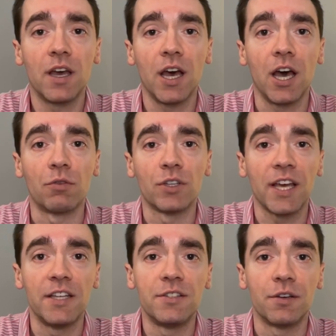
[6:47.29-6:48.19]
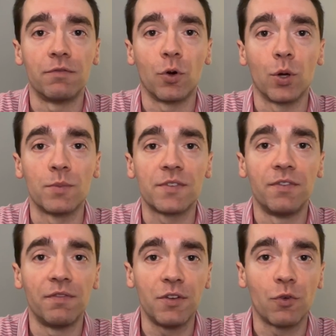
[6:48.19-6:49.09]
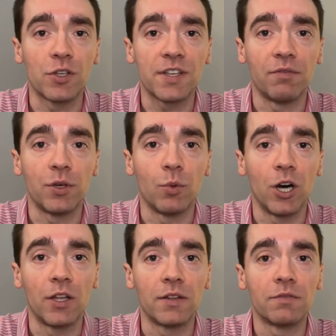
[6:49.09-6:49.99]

related to Forms 5471,